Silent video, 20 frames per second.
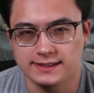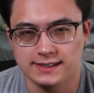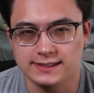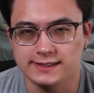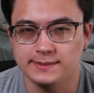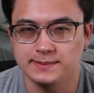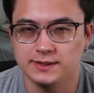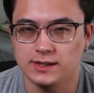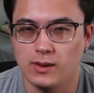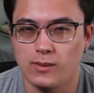
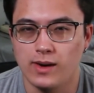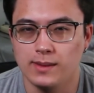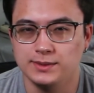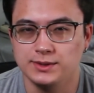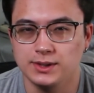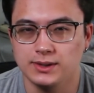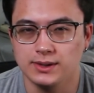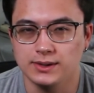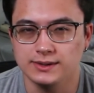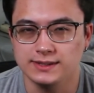systems on web
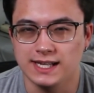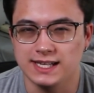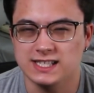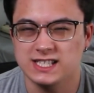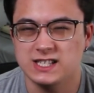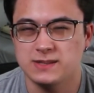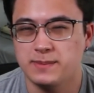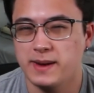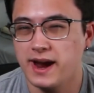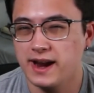shooters that
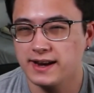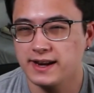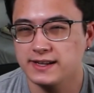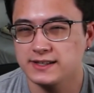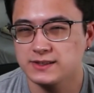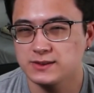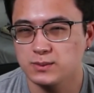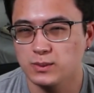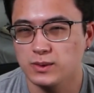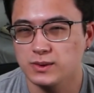
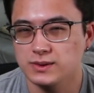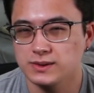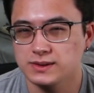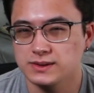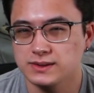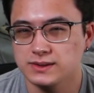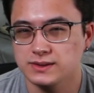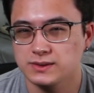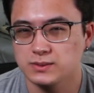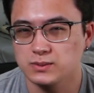spandex
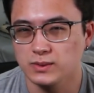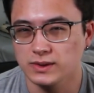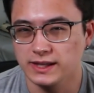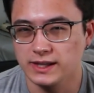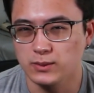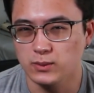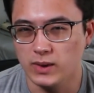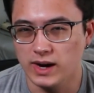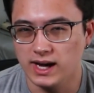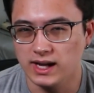works
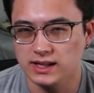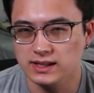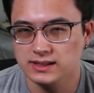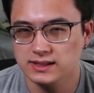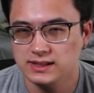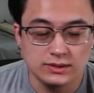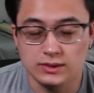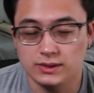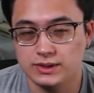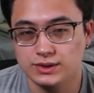really
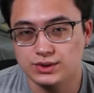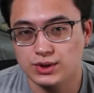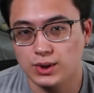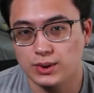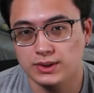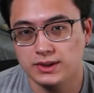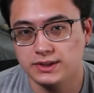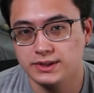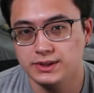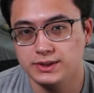well. You can
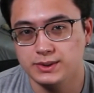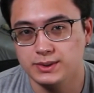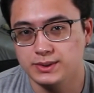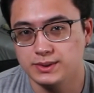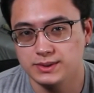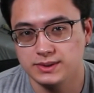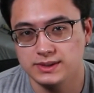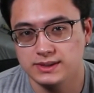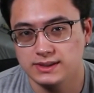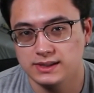totally
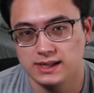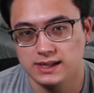use